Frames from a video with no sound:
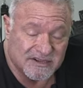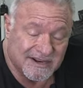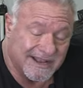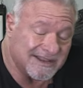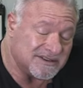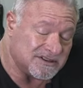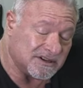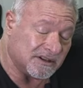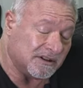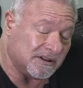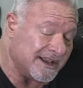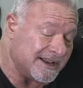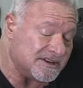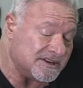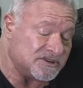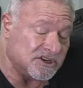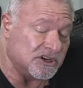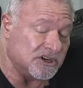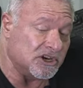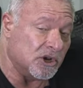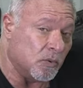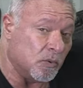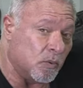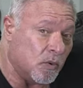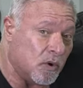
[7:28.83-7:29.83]
And that's the last
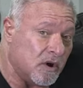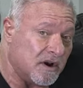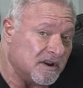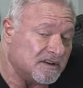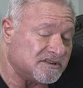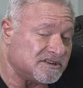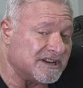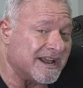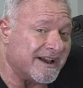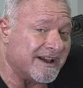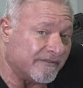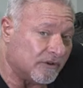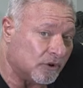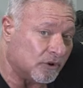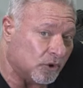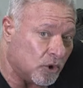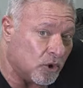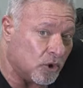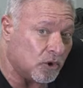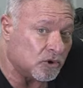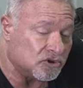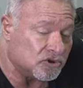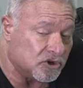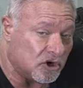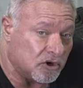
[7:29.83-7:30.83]
thing you want, is to have a
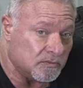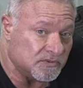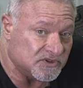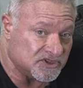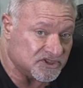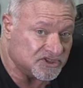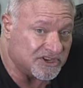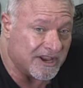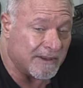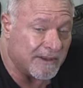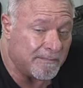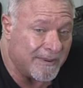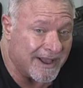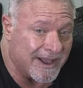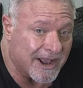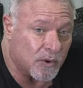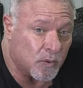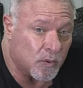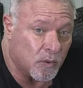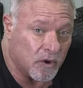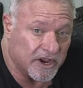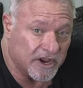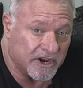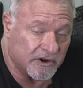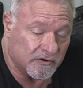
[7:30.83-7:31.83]
long-term setback
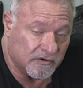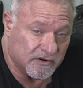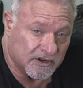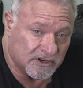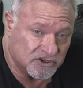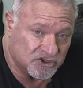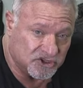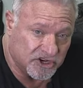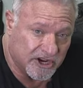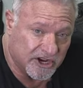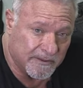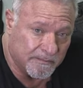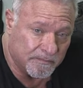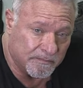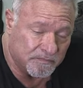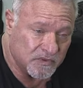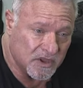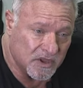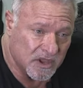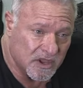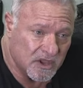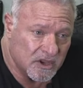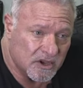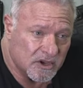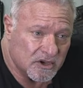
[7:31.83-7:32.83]
while you're in the gym.
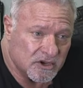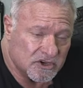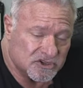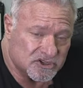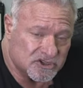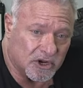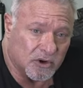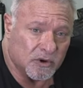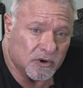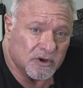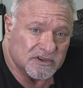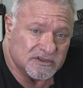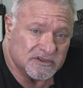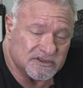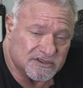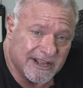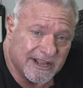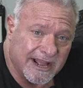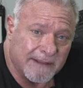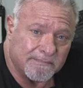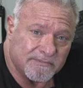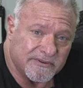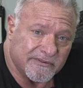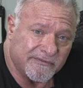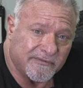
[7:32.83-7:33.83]
So
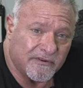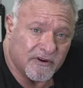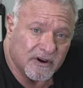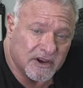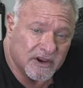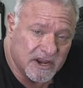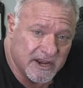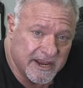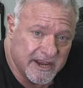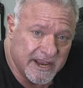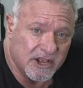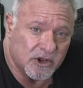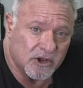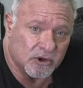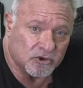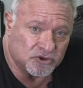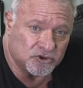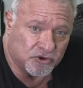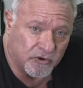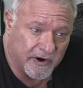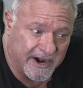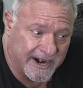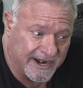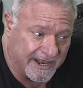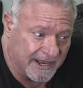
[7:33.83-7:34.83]
stop the fucking ego
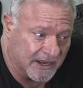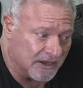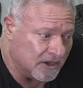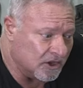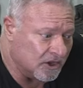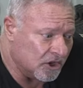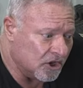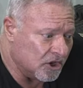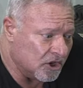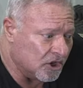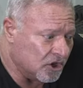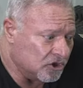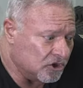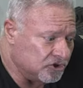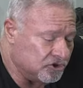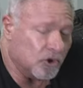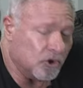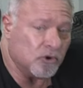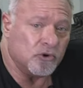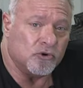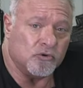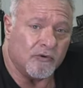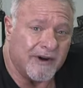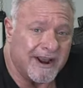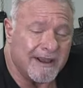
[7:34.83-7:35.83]
training.
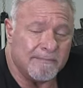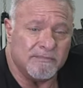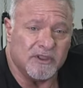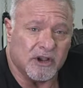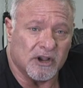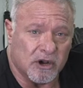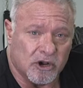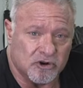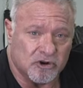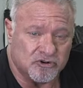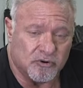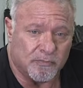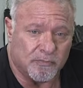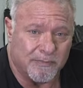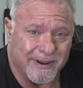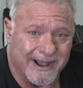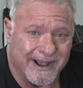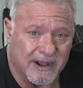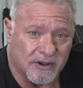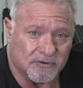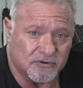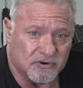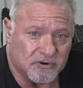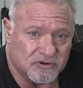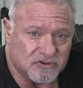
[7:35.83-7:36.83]
Don't grab the
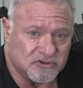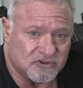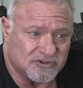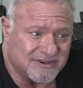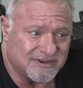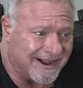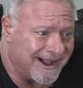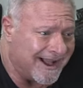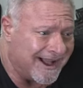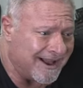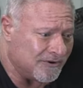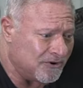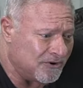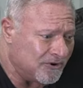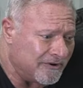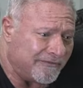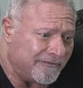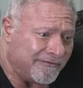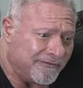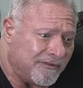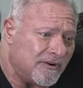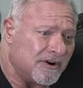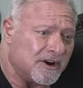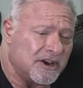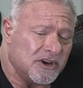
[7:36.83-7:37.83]
100-pounders. God, who the
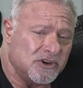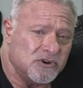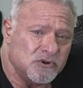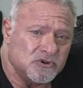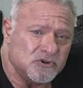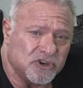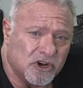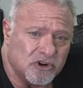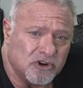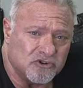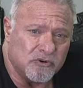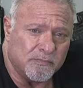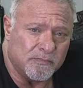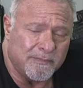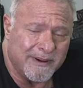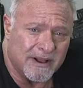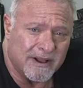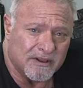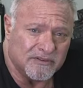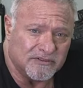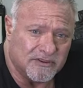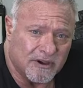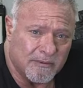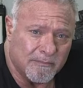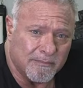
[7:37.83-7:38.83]
fuck could use
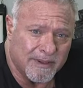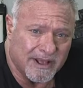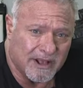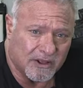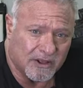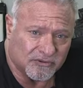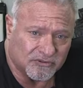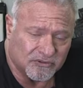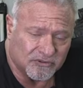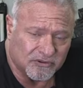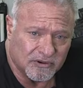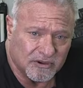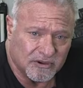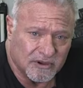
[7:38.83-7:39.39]
100-pound dumbbells?